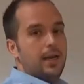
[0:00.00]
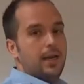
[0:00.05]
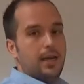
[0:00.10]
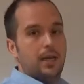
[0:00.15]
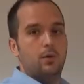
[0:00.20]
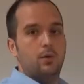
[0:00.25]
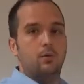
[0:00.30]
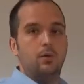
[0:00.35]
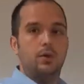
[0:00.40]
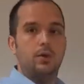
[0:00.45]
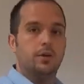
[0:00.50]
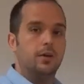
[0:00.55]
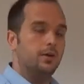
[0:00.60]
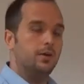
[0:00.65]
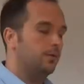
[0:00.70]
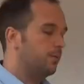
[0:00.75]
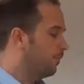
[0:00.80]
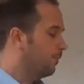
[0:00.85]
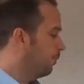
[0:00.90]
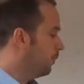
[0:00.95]
equal
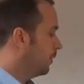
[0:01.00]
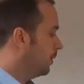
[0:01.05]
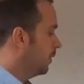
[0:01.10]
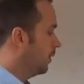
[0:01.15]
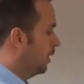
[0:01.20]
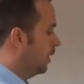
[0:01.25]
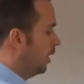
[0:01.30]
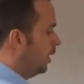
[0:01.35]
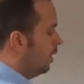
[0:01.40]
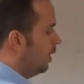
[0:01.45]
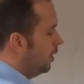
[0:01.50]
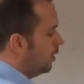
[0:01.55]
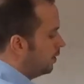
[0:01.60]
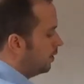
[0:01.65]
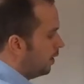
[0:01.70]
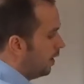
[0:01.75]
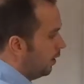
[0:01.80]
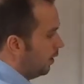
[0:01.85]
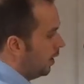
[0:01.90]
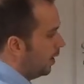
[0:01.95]
to.
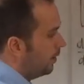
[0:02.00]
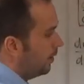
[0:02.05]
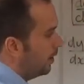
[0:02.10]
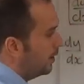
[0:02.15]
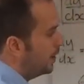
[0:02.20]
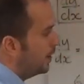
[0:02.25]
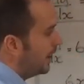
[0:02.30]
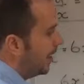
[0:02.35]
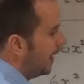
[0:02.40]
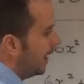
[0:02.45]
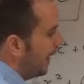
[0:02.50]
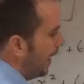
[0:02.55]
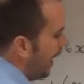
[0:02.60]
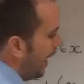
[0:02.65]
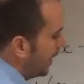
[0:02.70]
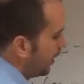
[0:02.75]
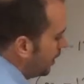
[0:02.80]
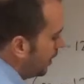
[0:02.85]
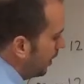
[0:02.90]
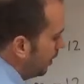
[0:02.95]
So I'm going to take
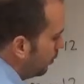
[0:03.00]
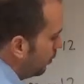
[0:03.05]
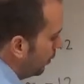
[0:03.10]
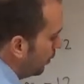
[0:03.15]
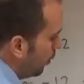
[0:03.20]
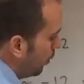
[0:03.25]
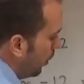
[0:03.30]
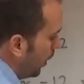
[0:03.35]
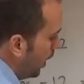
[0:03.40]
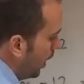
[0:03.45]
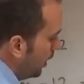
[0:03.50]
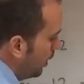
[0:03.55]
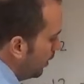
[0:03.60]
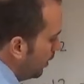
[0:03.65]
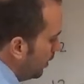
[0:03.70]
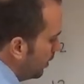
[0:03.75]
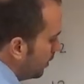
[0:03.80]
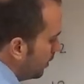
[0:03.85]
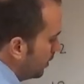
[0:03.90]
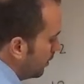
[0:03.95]
x equals
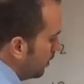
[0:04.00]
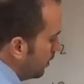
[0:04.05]
1,